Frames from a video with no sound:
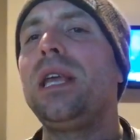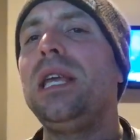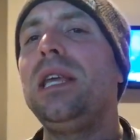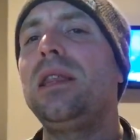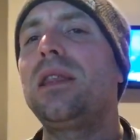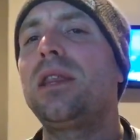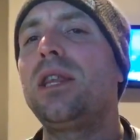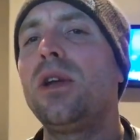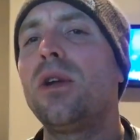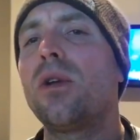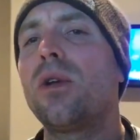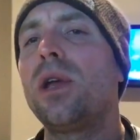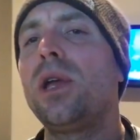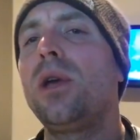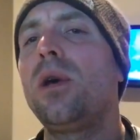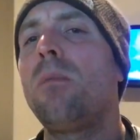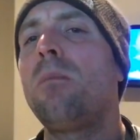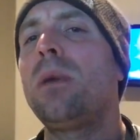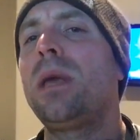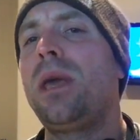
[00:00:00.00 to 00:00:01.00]

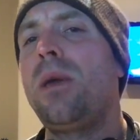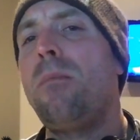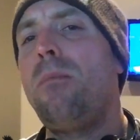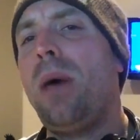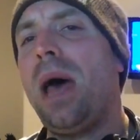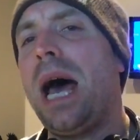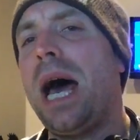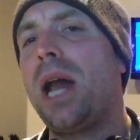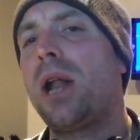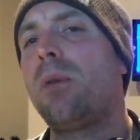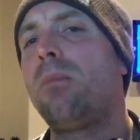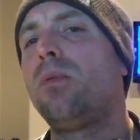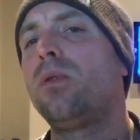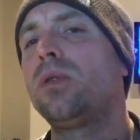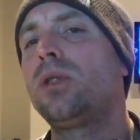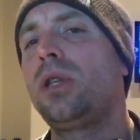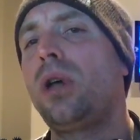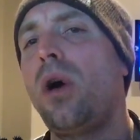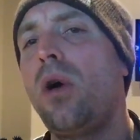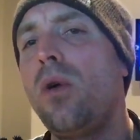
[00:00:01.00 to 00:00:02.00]
Ethereum compatible
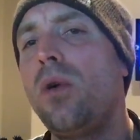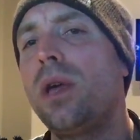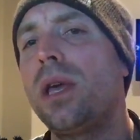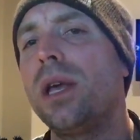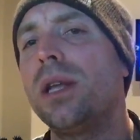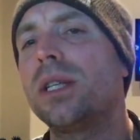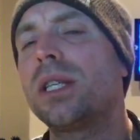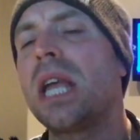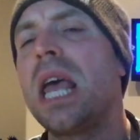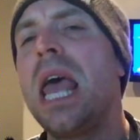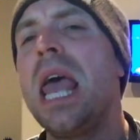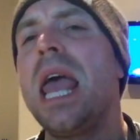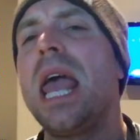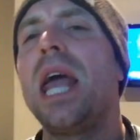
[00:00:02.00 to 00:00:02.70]
tokens.